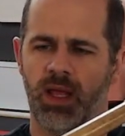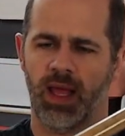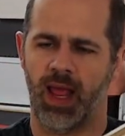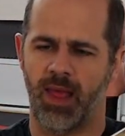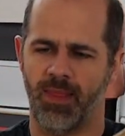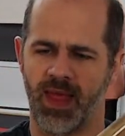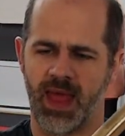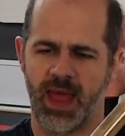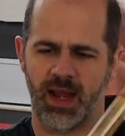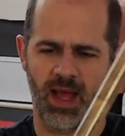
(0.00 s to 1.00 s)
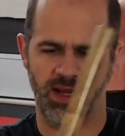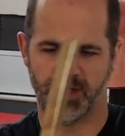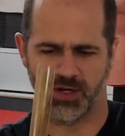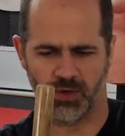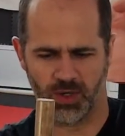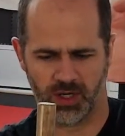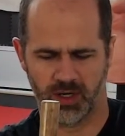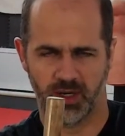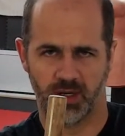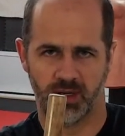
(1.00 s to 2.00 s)
and then I torque.
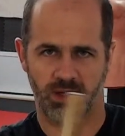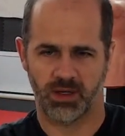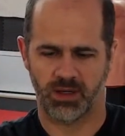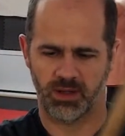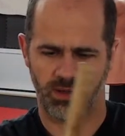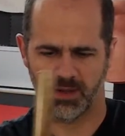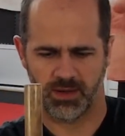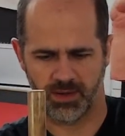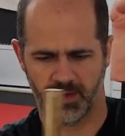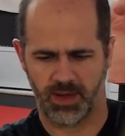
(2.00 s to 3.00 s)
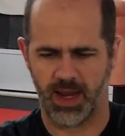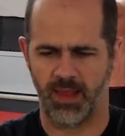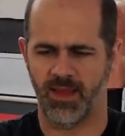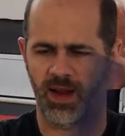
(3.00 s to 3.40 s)
And then I